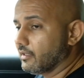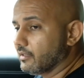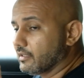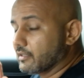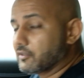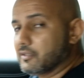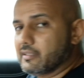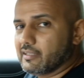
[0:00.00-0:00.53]

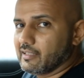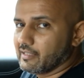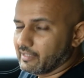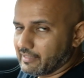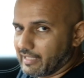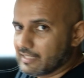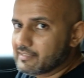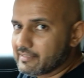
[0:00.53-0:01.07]

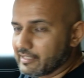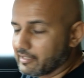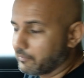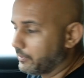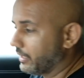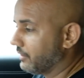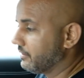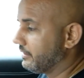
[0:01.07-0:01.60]
the nice thing
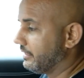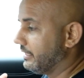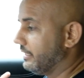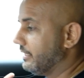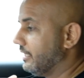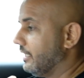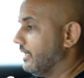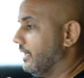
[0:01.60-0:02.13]
about
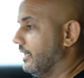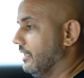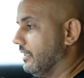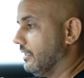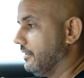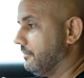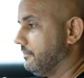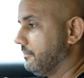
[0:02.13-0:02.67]
the
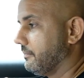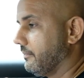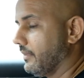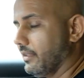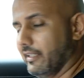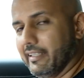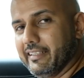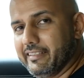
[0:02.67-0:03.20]

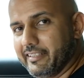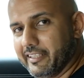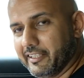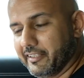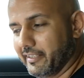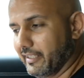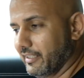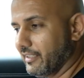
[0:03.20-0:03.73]

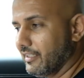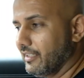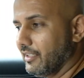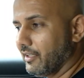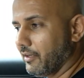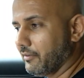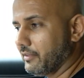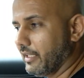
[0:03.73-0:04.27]
interior
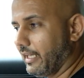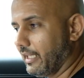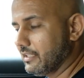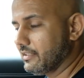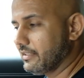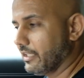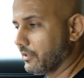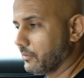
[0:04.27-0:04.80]
of the
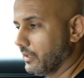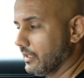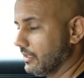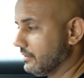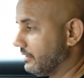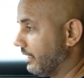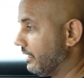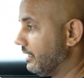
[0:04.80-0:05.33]
#1
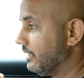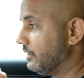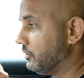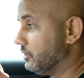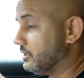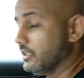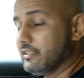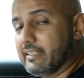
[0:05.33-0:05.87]
is that
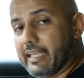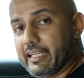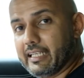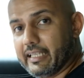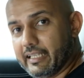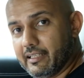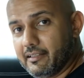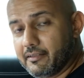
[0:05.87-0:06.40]
you just get
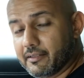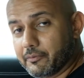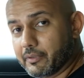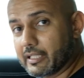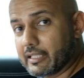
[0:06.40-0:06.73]
in with